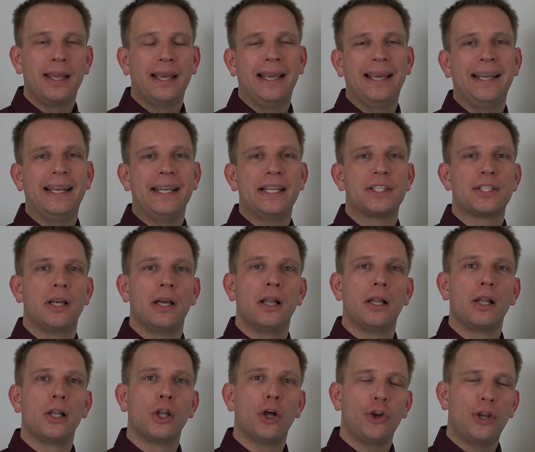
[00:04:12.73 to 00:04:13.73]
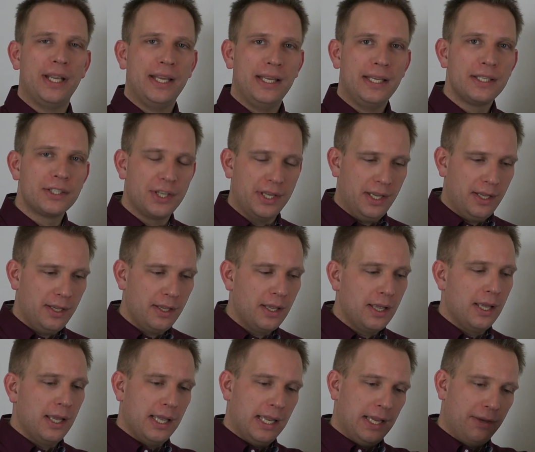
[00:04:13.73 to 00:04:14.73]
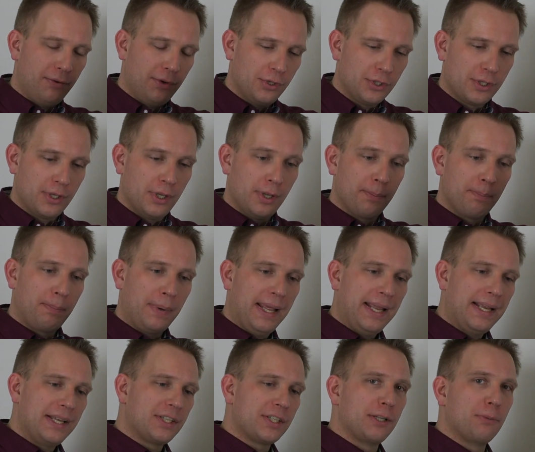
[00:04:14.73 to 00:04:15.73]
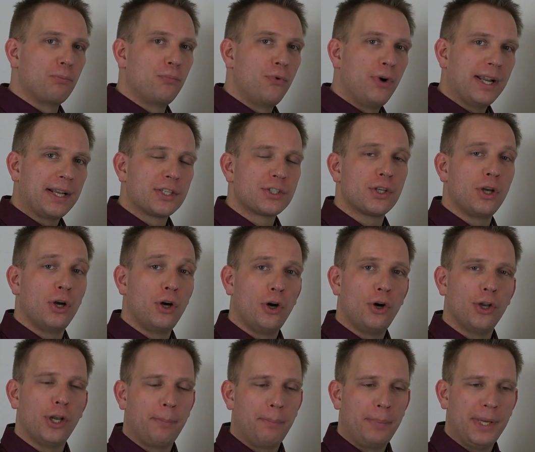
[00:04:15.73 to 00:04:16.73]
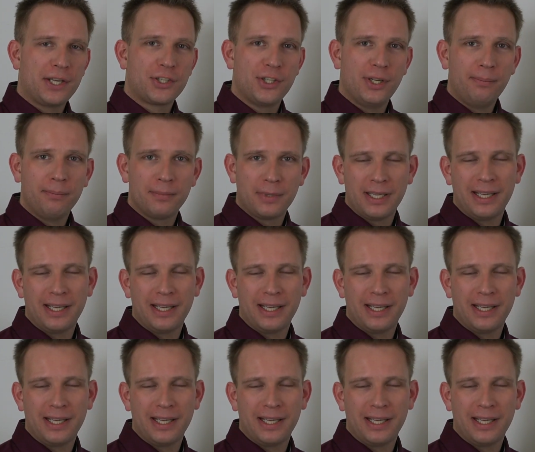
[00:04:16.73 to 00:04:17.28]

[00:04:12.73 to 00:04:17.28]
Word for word: it is a lot easier if you just place the bricks on a picture